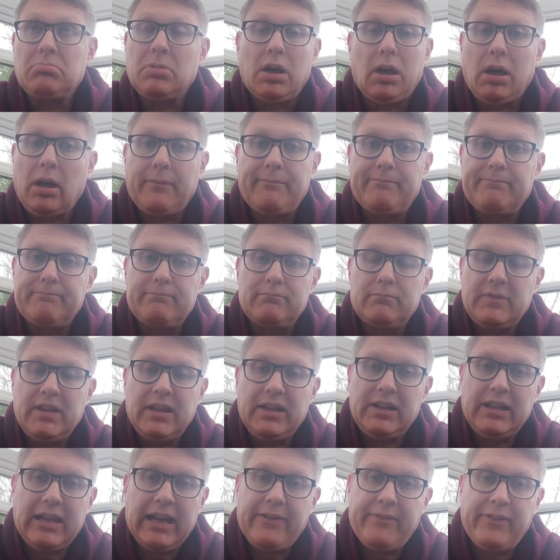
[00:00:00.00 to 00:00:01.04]
I've
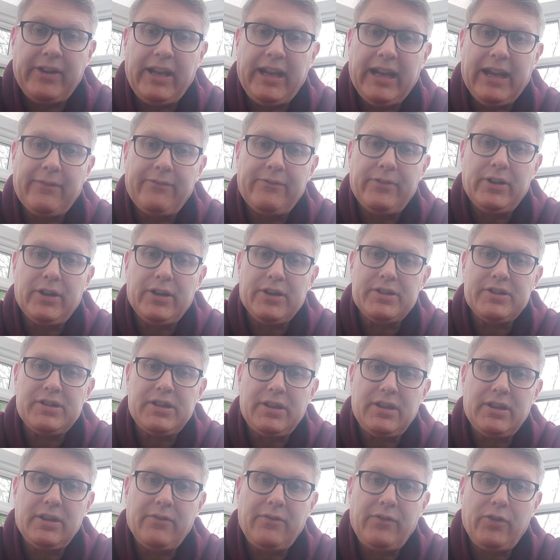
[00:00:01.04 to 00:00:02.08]
didn't have any adverts
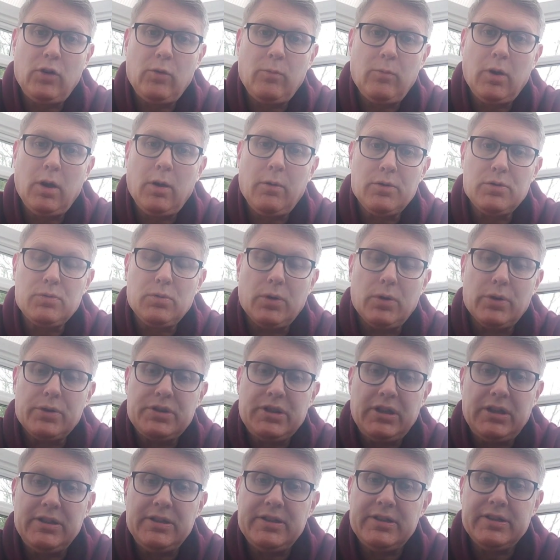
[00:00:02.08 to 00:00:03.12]
in the film I was
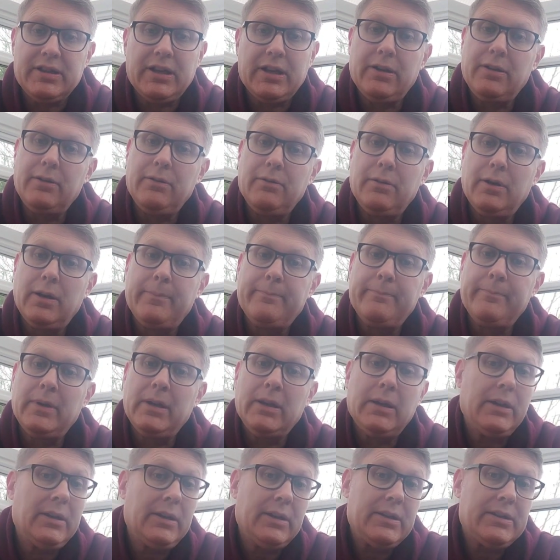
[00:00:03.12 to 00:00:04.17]
watching. So, um,
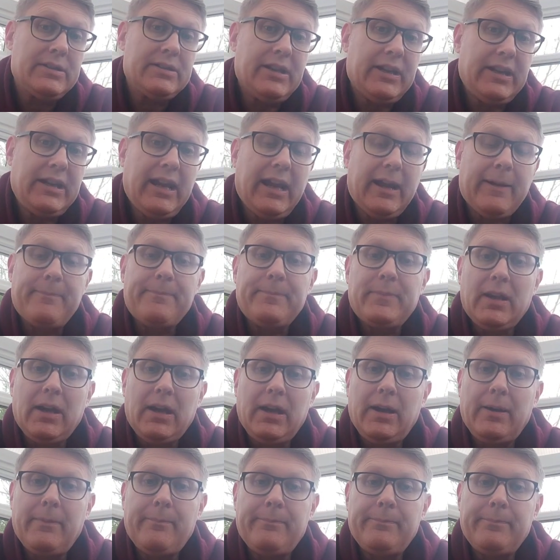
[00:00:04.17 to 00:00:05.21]
so yeah,
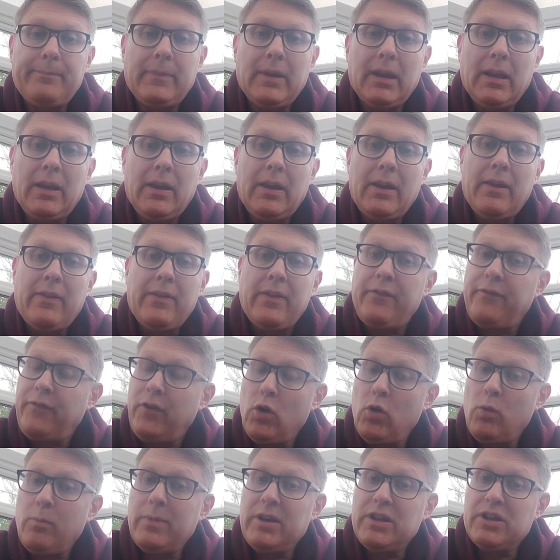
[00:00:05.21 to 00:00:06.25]
um, the
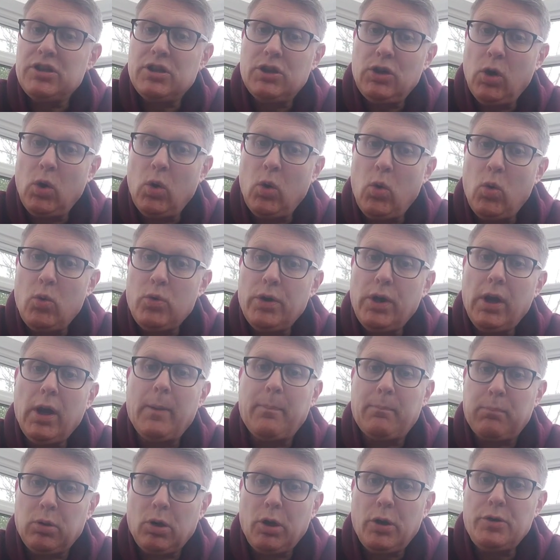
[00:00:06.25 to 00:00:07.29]
film is called
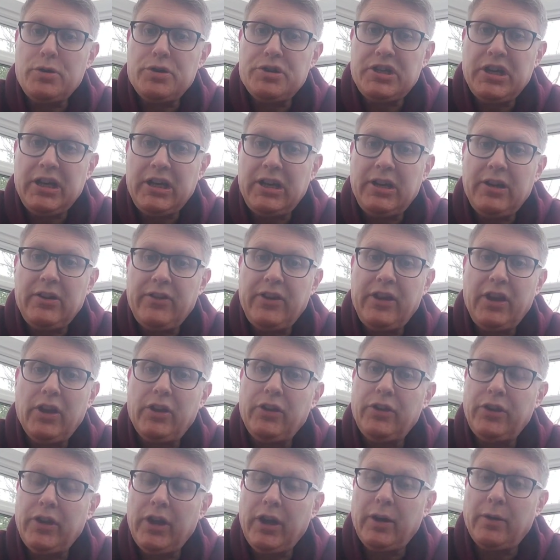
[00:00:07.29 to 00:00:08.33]
Approaching the
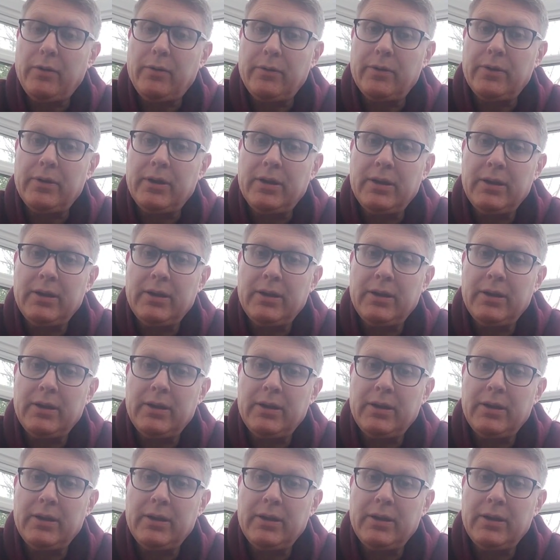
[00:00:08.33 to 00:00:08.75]
Unknown.